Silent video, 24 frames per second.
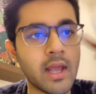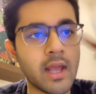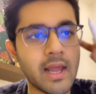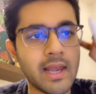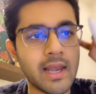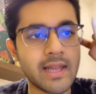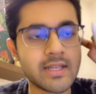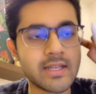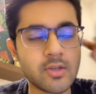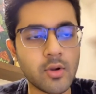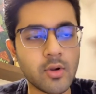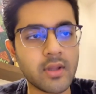
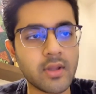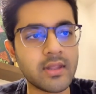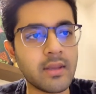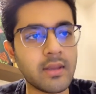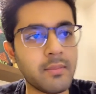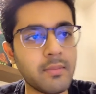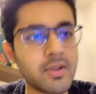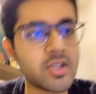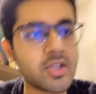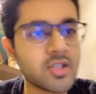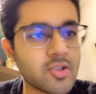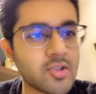Let's look at the
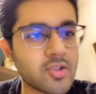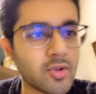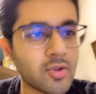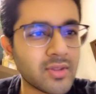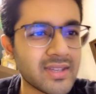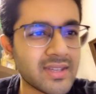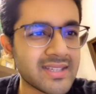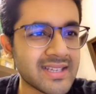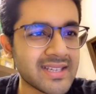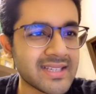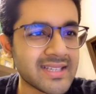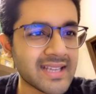images. So
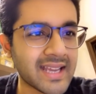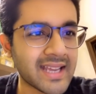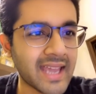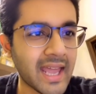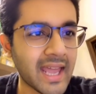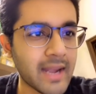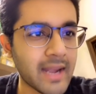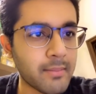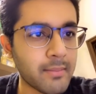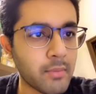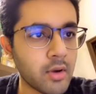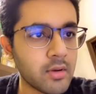this is a
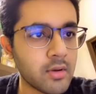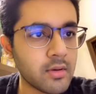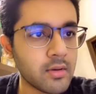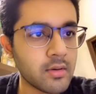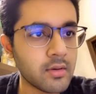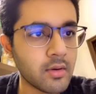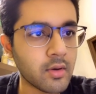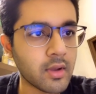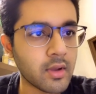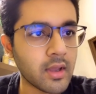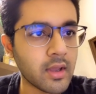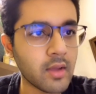cannonball,
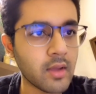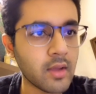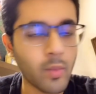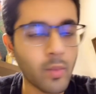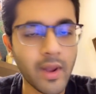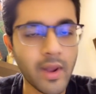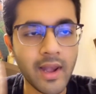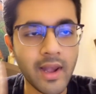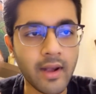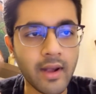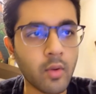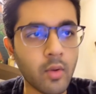okay,
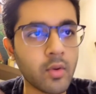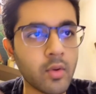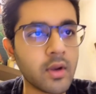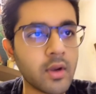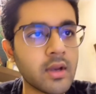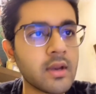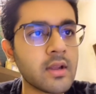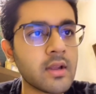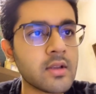well rounded.